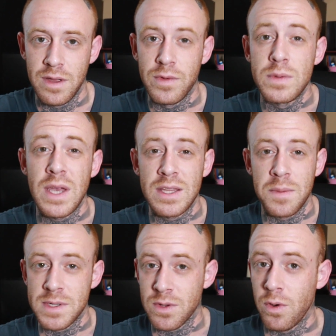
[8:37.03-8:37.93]
If you take
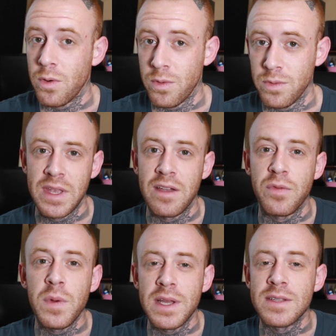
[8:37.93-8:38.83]
them as a whole,
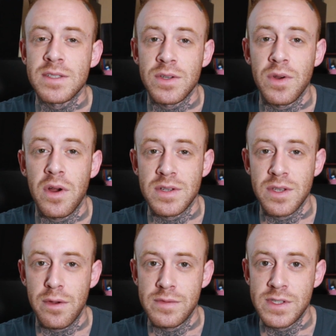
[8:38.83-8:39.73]
if we consider
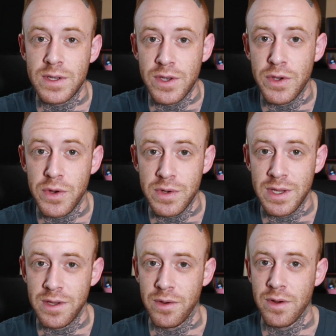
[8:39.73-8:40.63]
ourselves secured
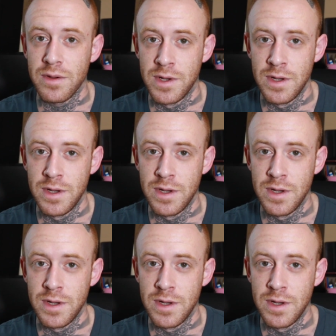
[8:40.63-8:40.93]
here,